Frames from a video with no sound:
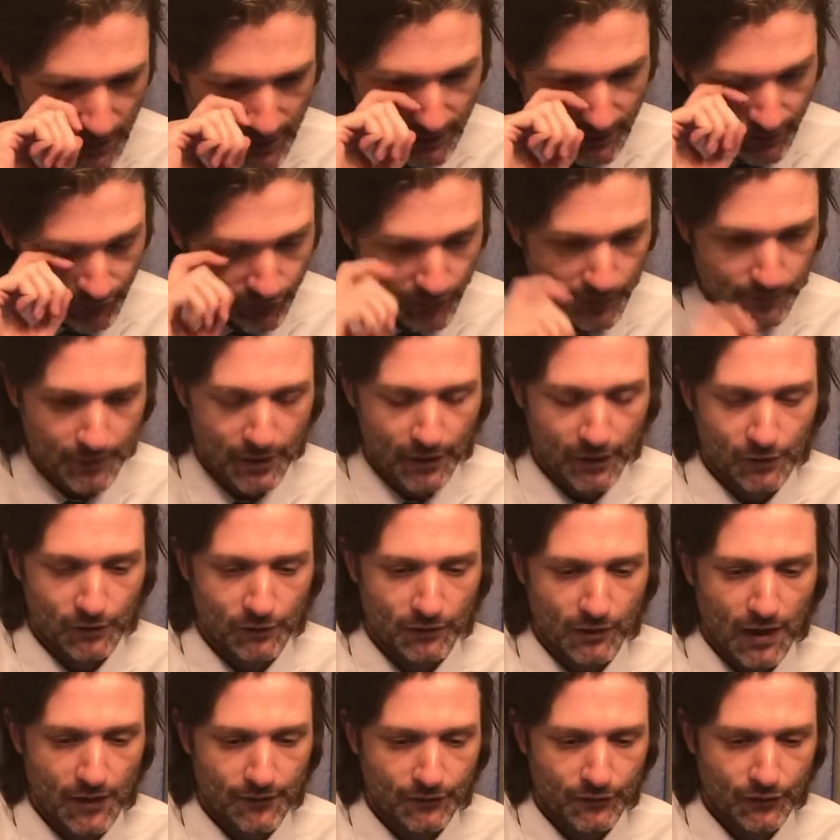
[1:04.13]
different
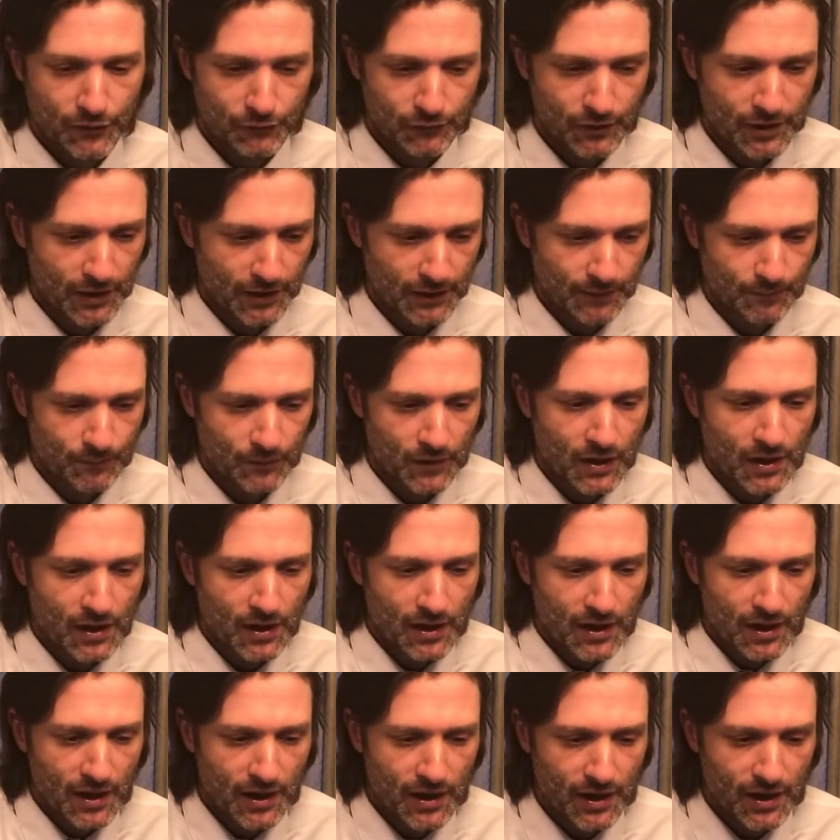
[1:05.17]
paragraphs to read.
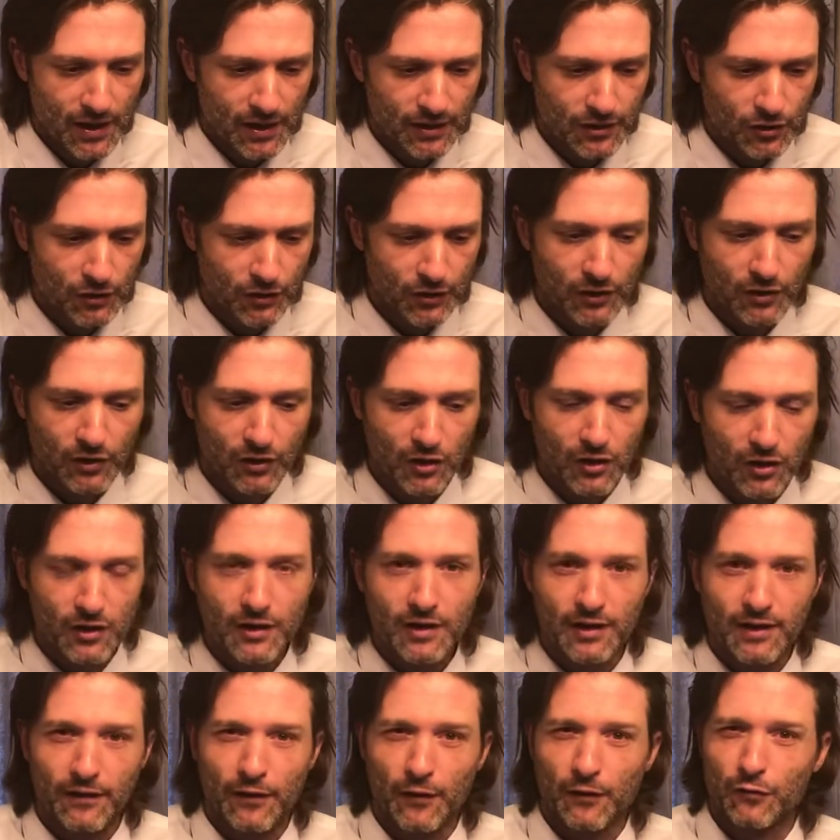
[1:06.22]
And you're going to look
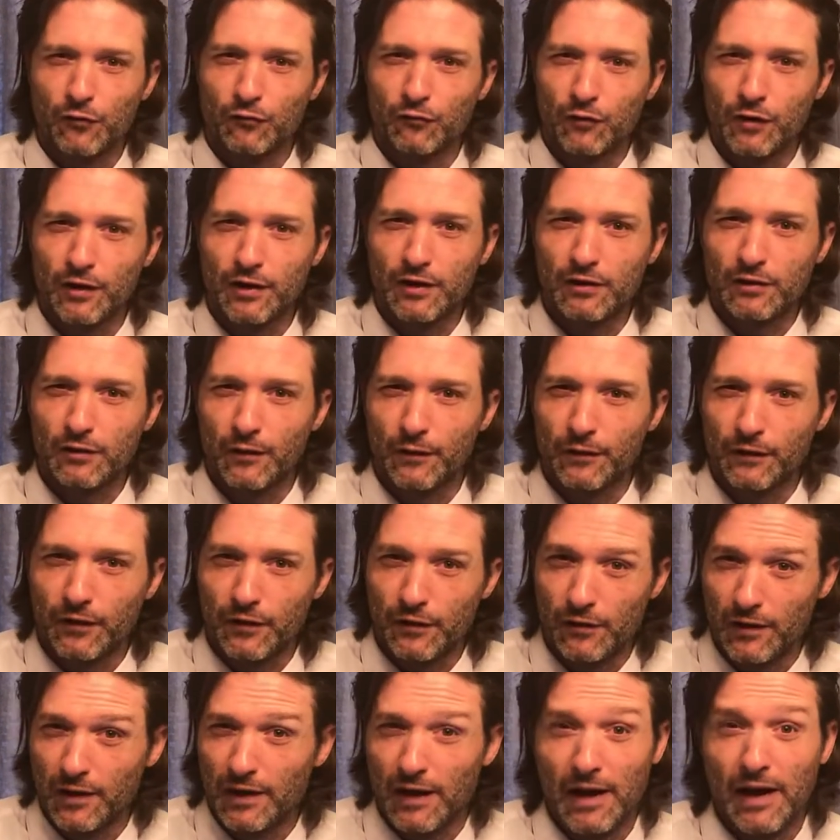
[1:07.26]
at those really closely. You're
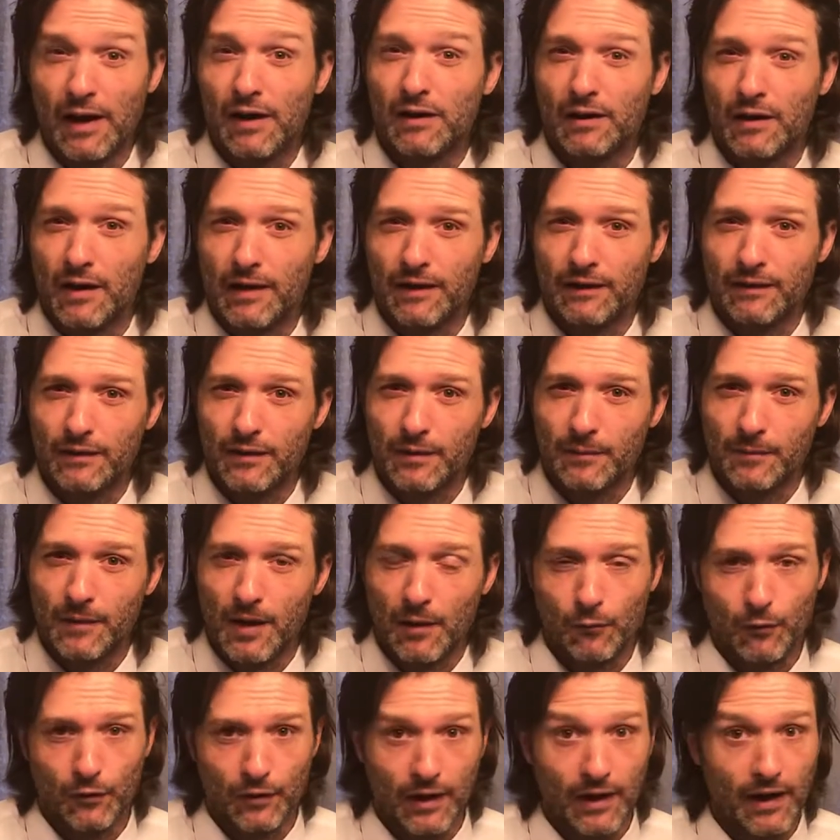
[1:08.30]
going to analyze them, that
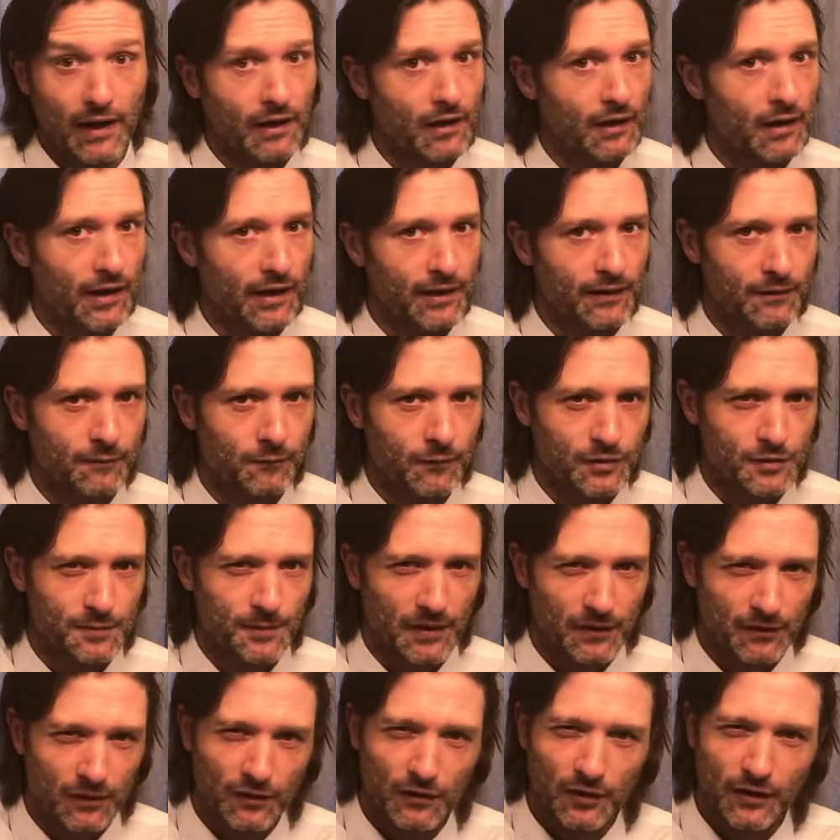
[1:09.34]
word analyze, which
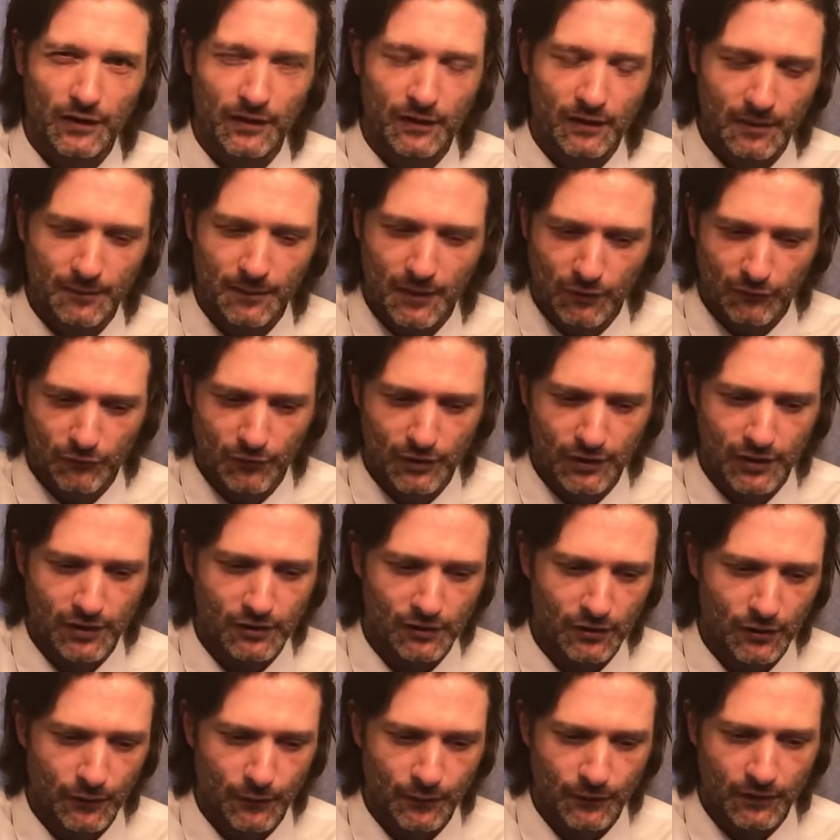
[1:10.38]
means to look at something really
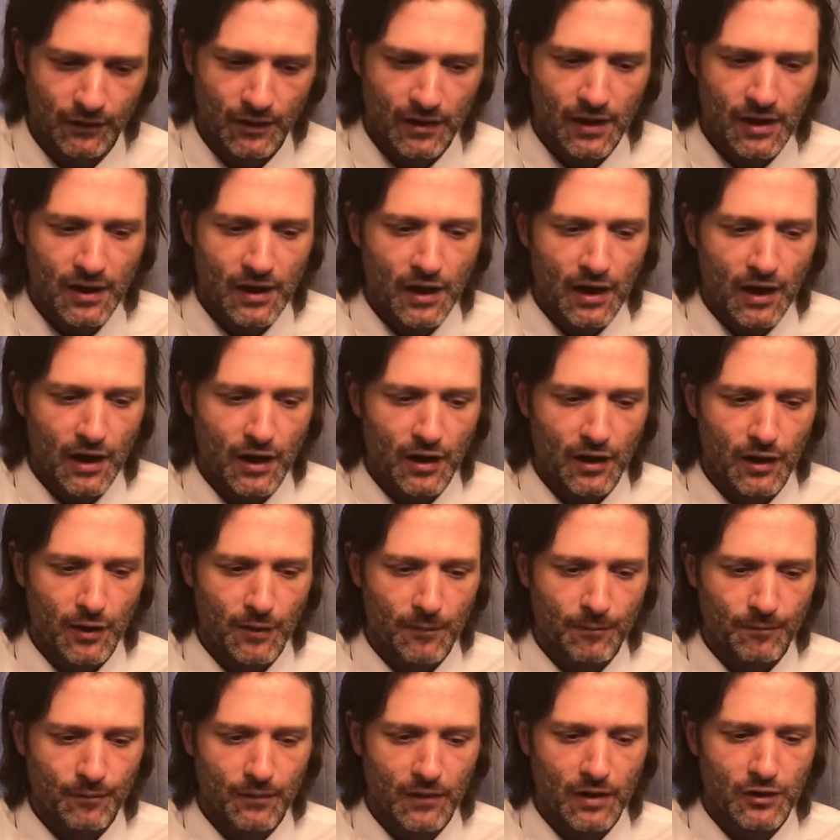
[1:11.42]
close.
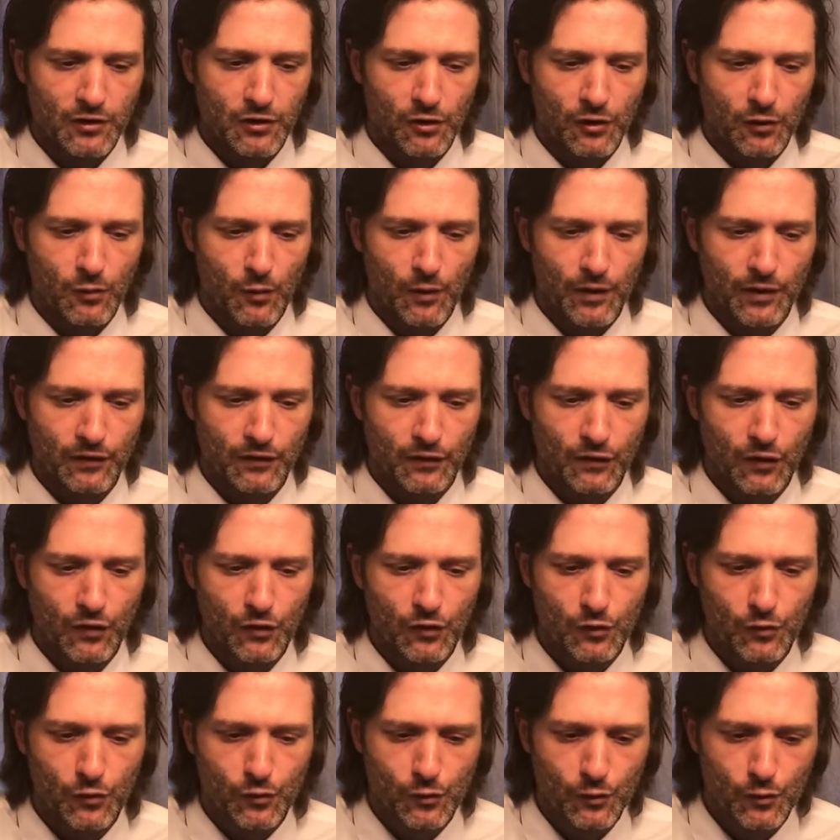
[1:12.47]
You're going
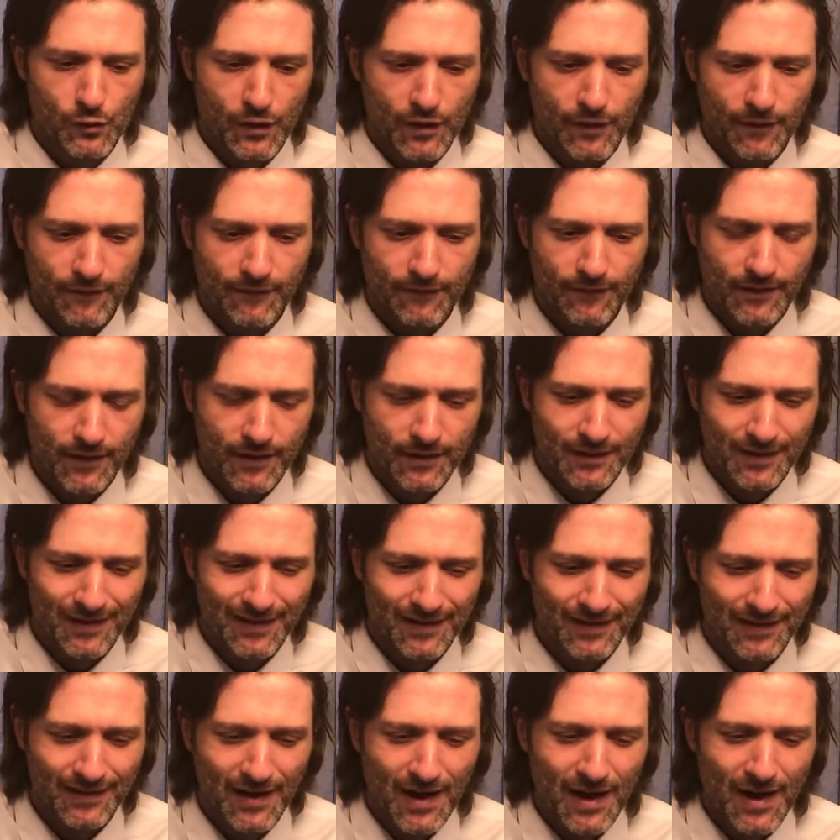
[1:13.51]
to
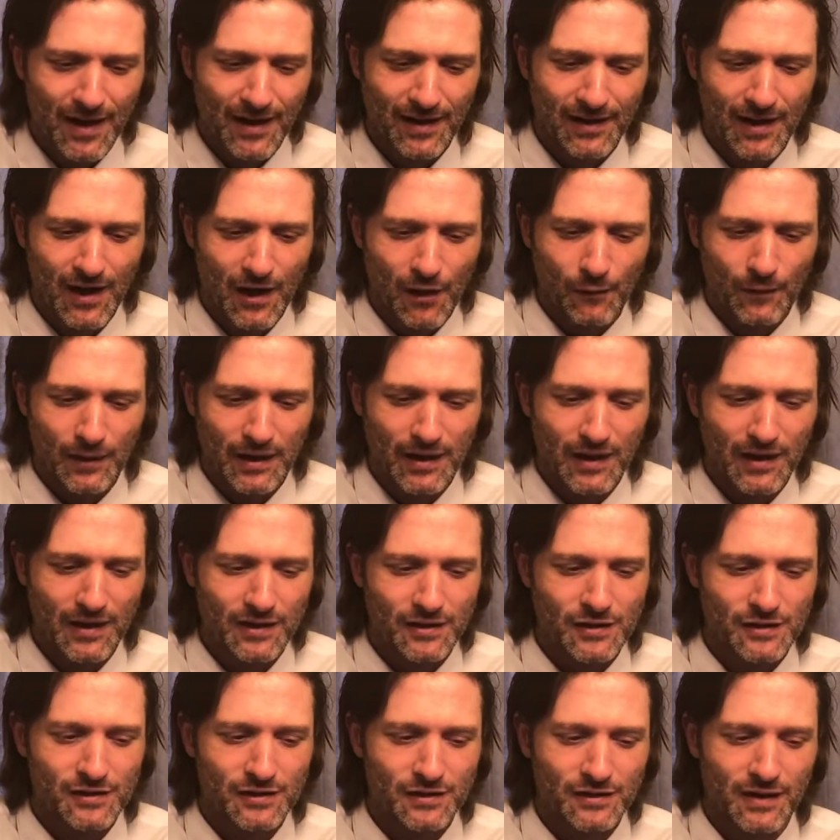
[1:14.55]
decide how each
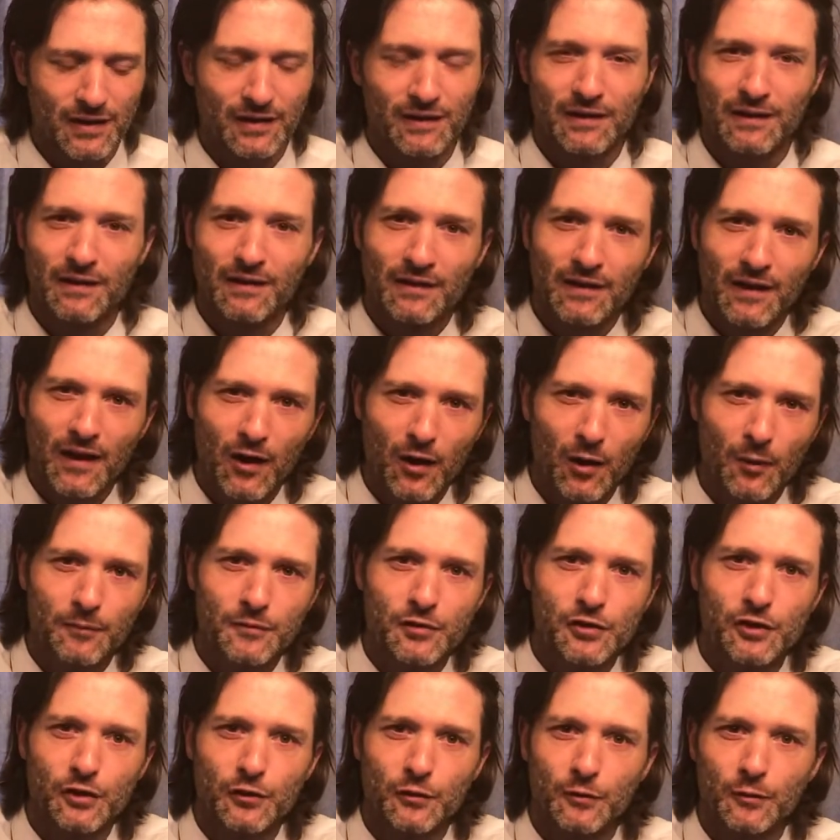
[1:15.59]
sentence helped
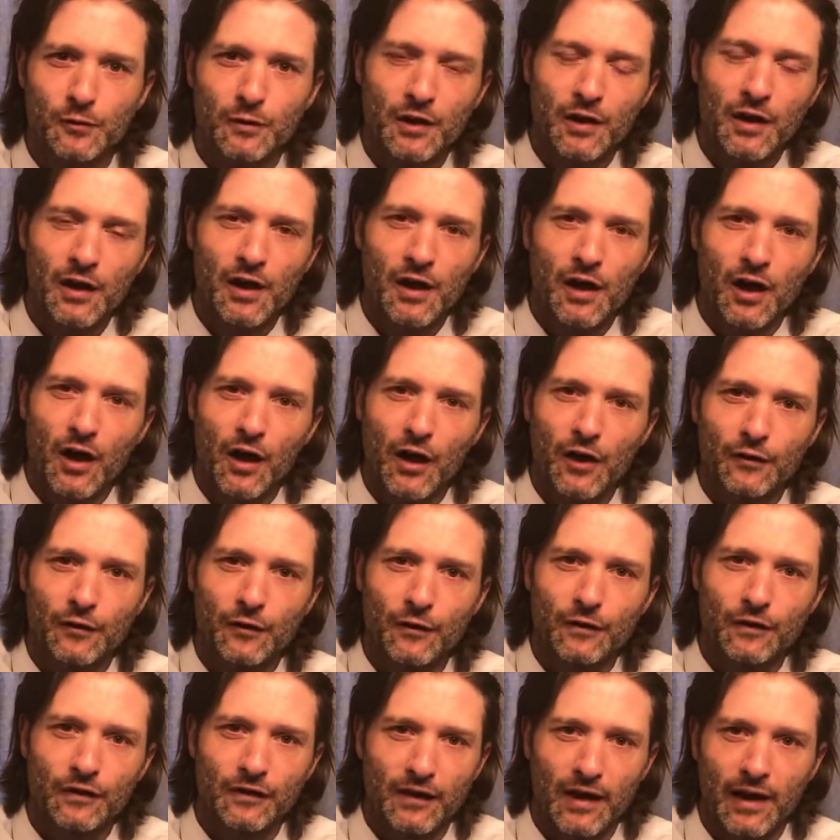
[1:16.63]
you
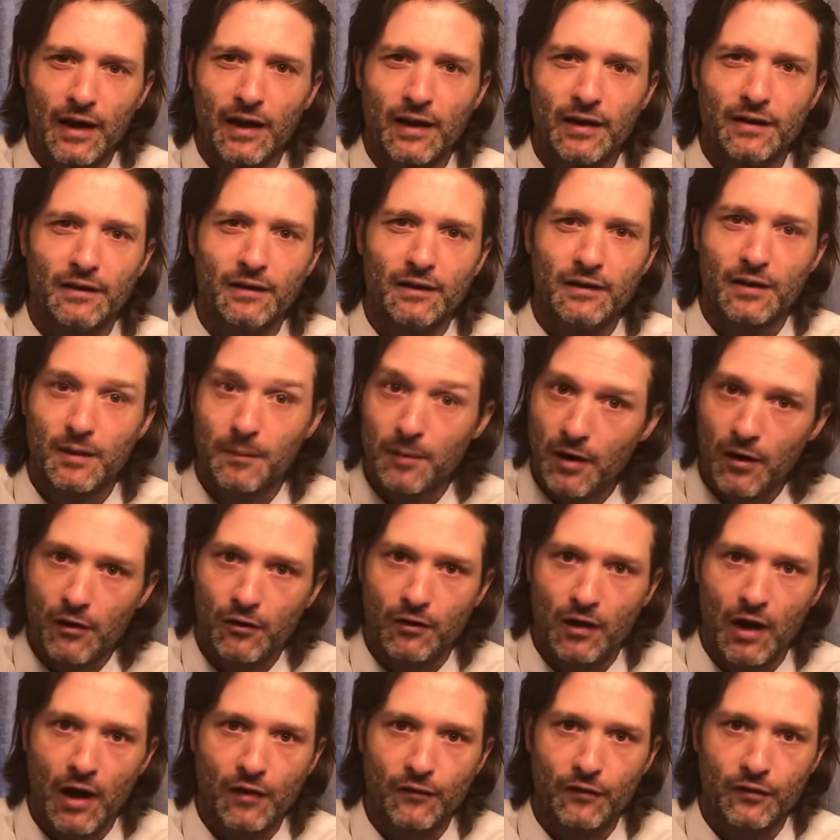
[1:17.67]
understand the
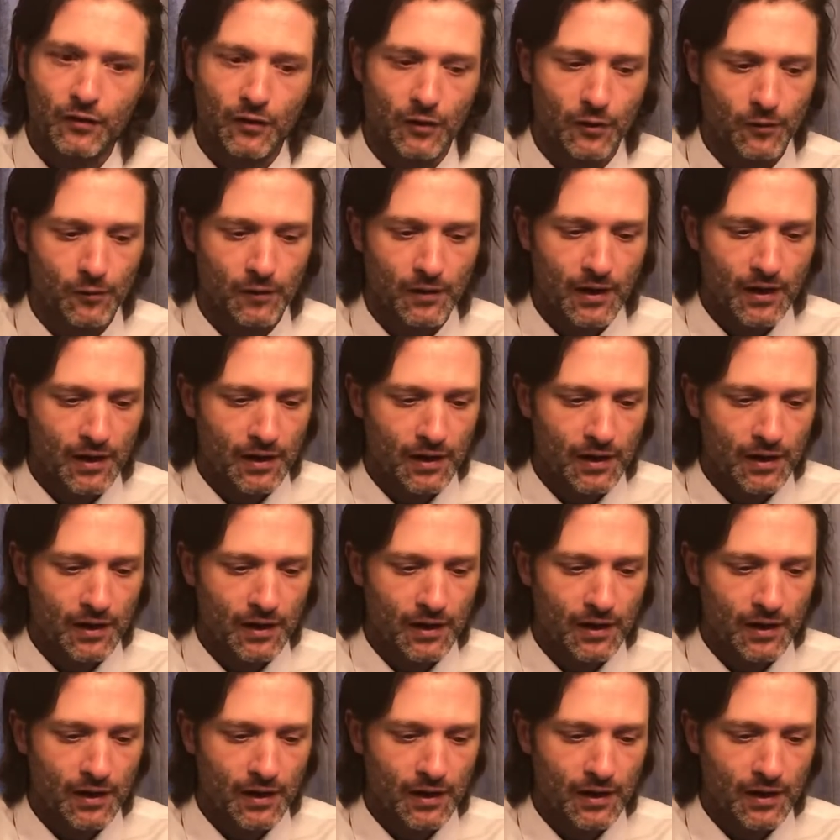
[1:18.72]
paragraph. So